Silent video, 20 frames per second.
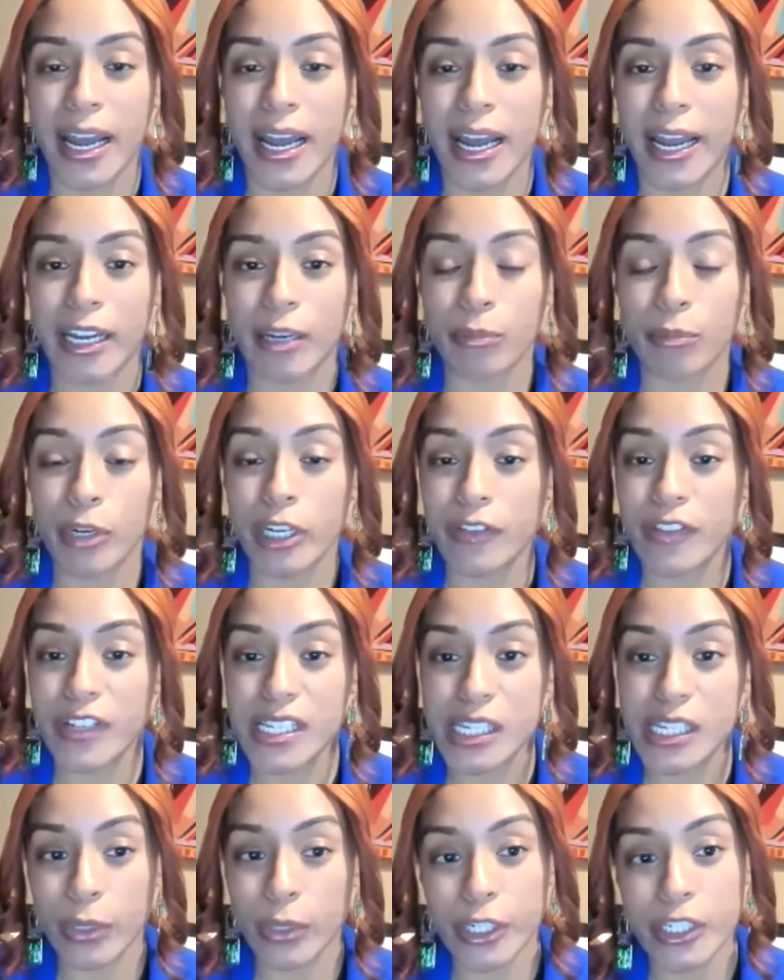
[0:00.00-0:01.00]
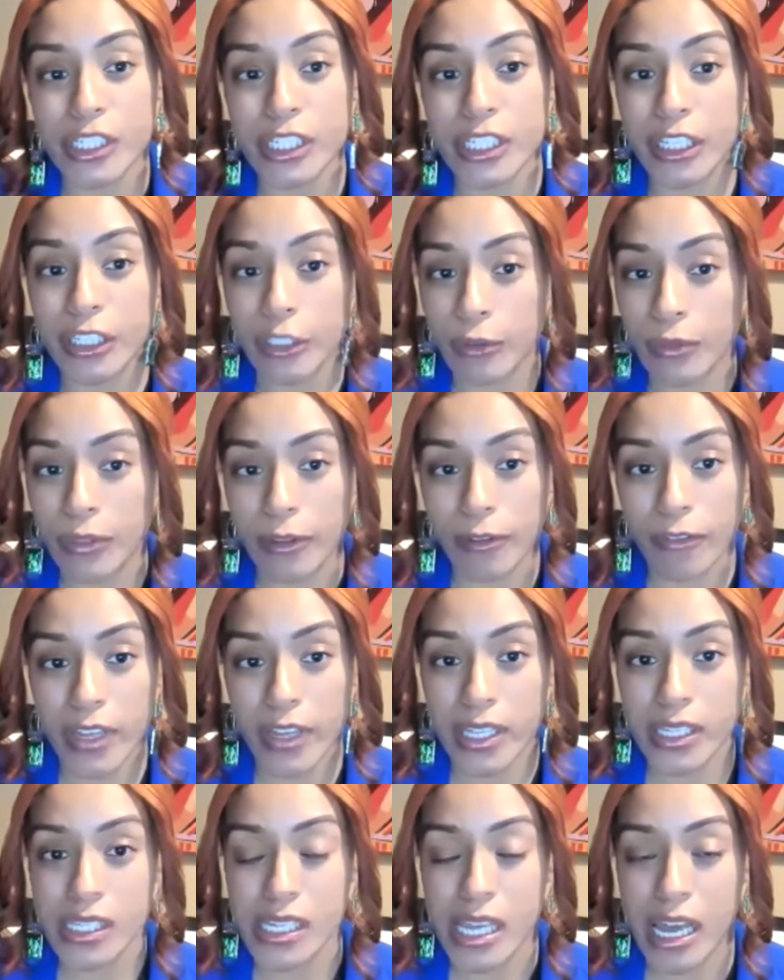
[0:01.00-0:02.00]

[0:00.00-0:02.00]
I previously worked in youth defense